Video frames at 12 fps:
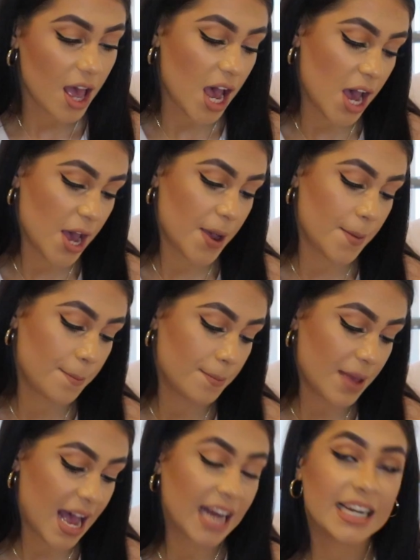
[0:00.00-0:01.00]

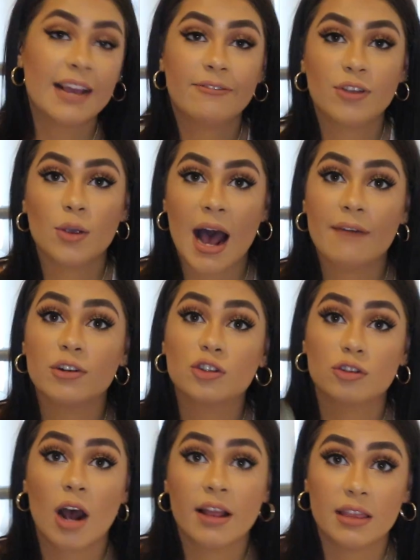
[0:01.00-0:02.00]
And if you haven't
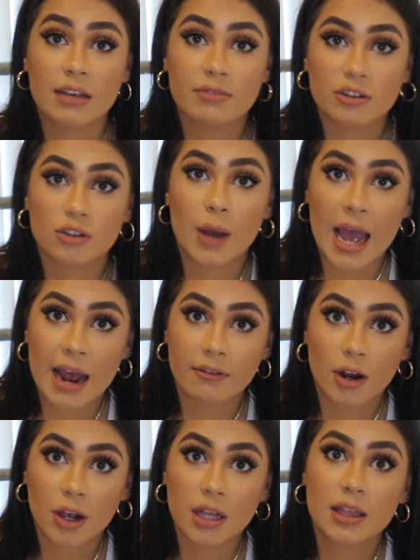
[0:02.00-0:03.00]
tried the original
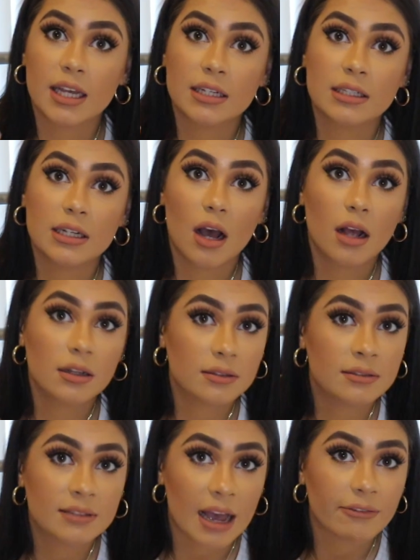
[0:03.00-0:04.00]
Aero, then
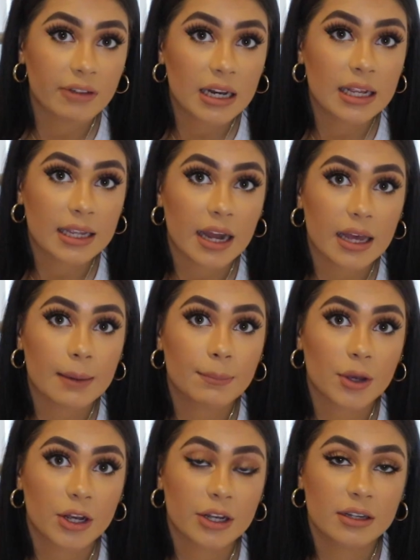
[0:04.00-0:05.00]
definitely get it,
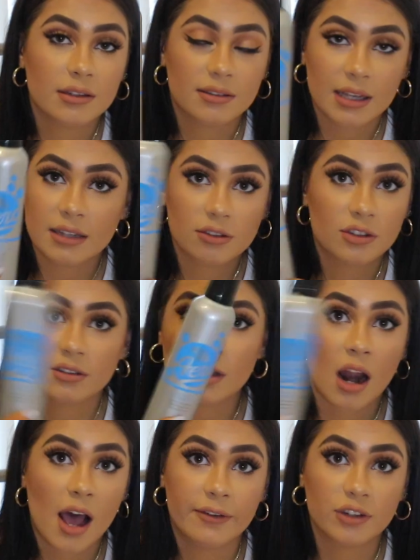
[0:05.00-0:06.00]
because it's just
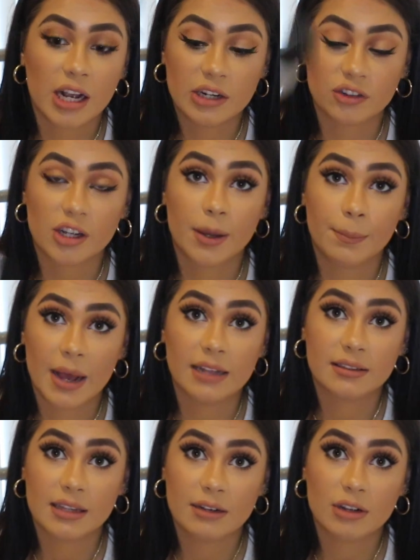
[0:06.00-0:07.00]
a life changer
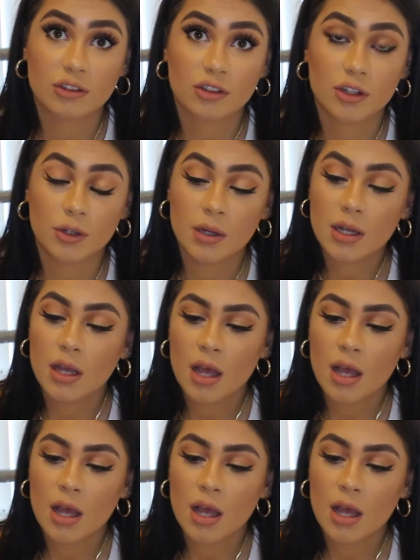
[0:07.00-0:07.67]
compared to the original.